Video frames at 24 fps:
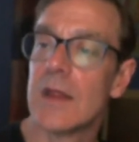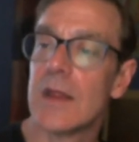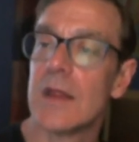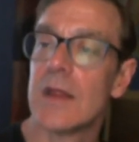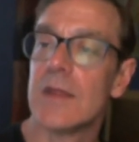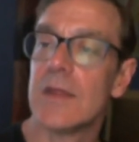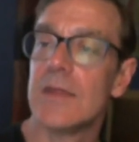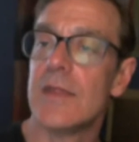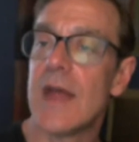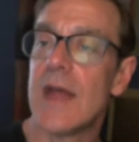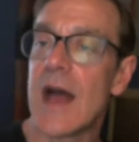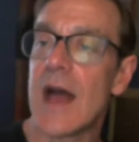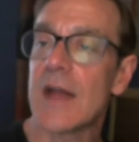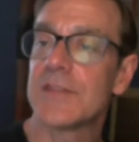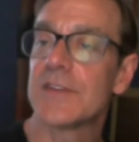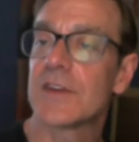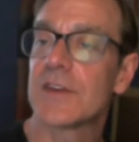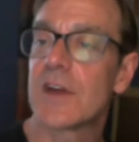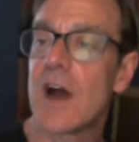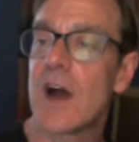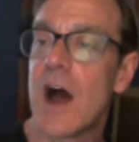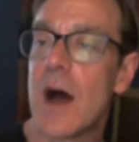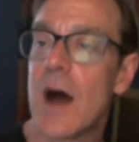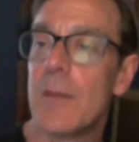That's
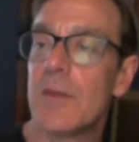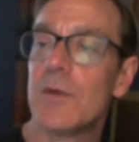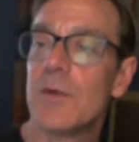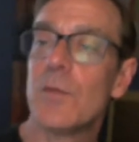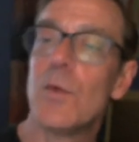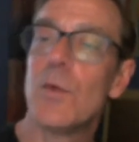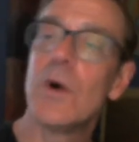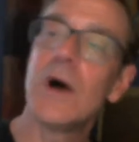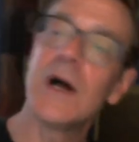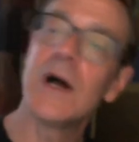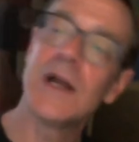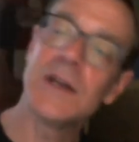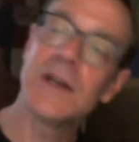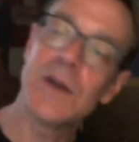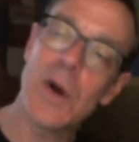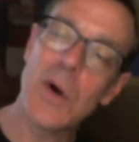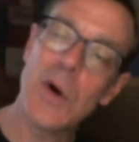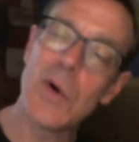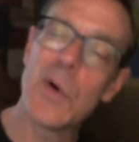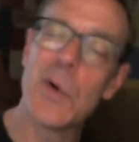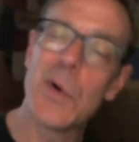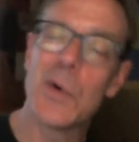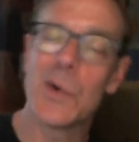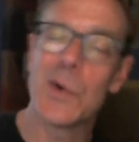a common one.
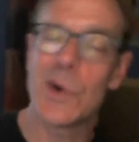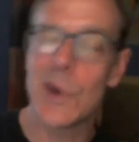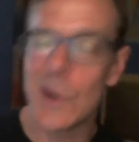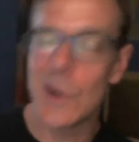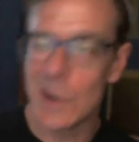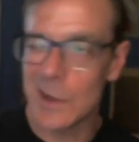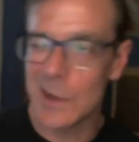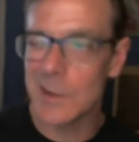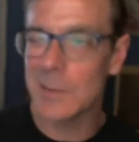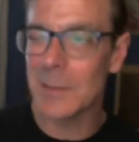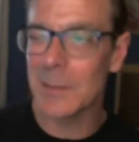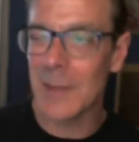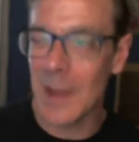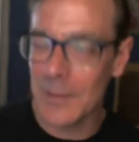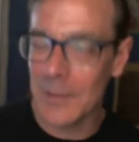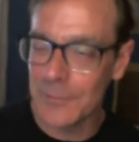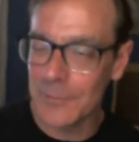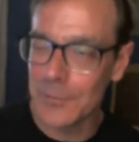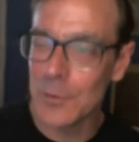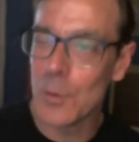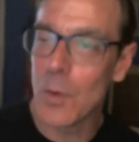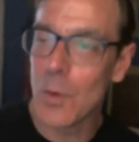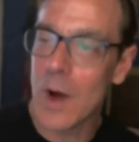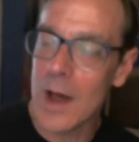Or
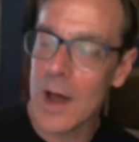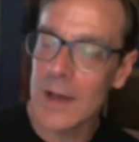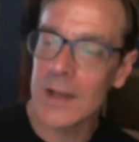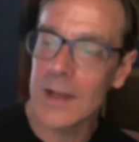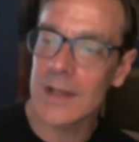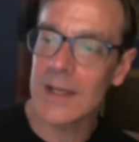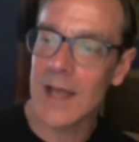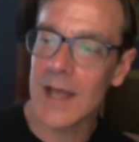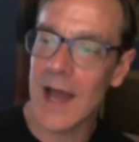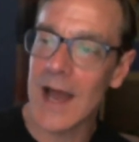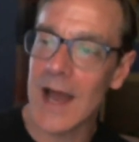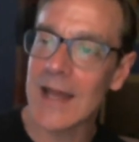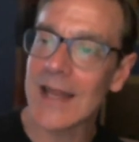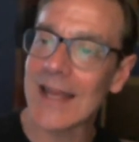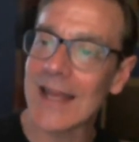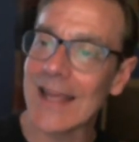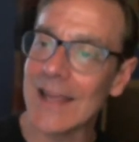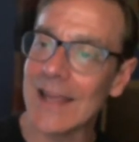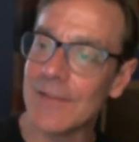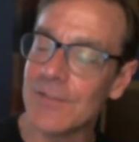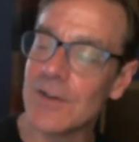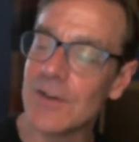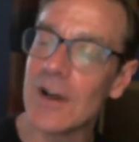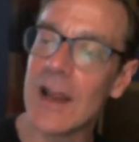if you want to
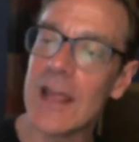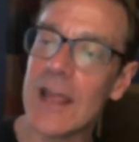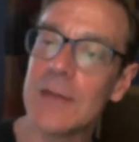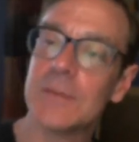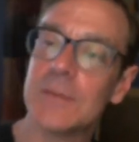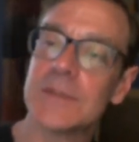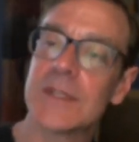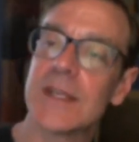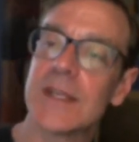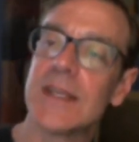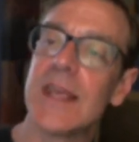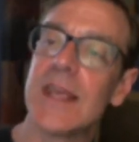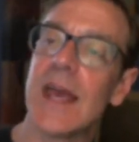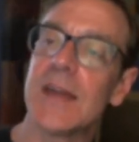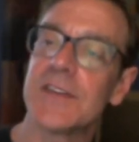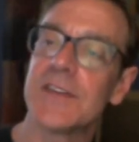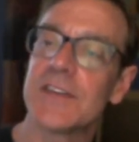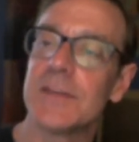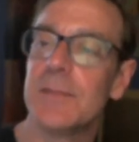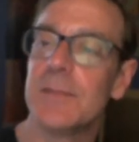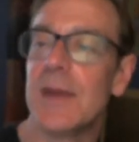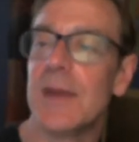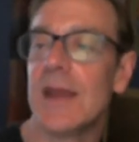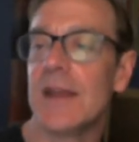if you're able to
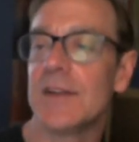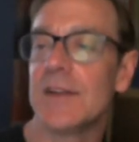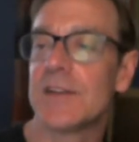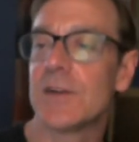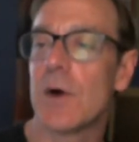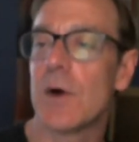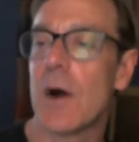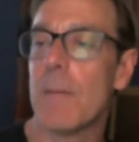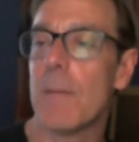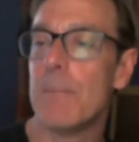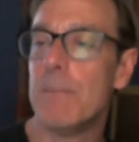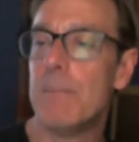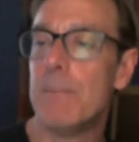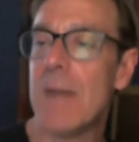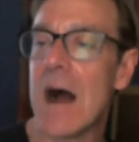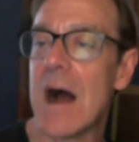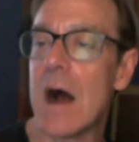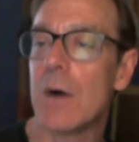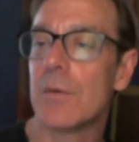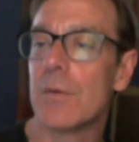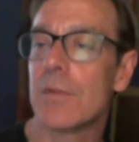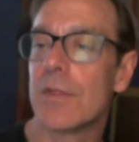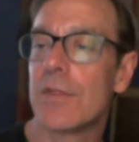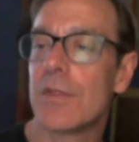guesstimate, so
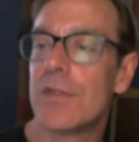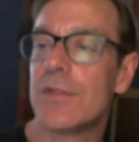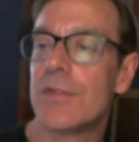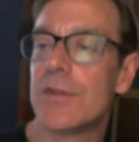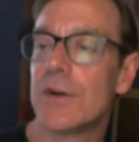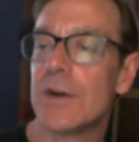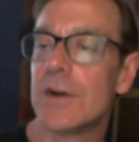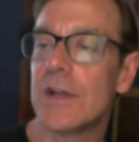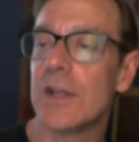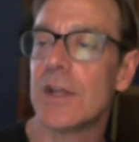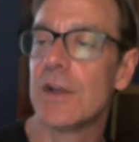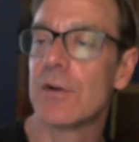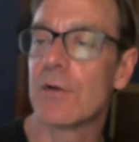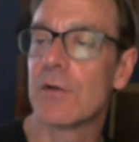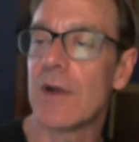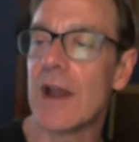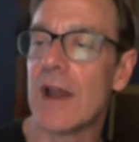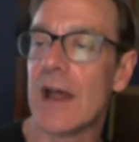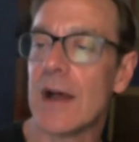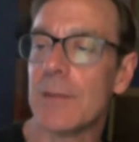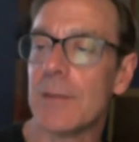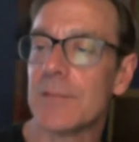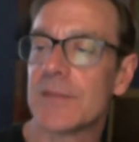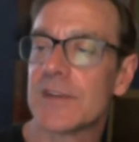about 30
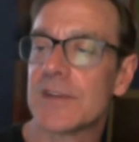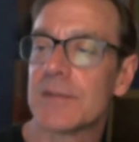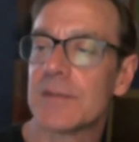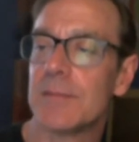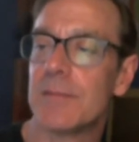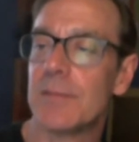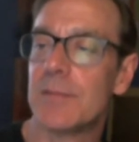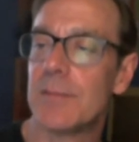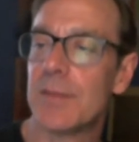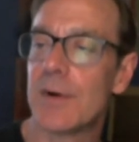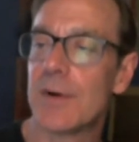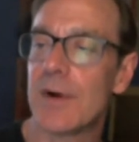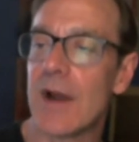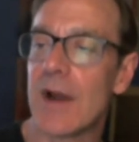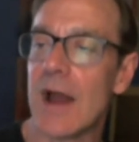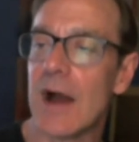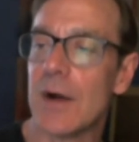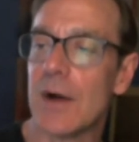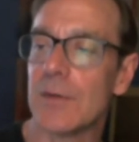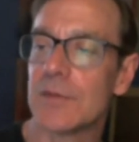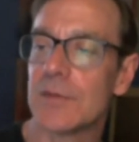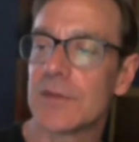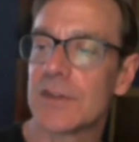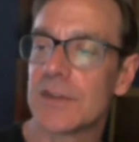grams per
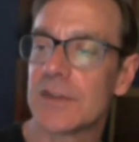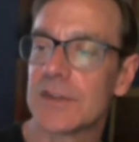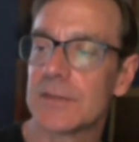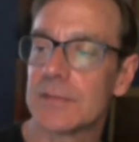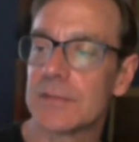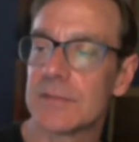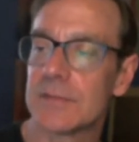ounce.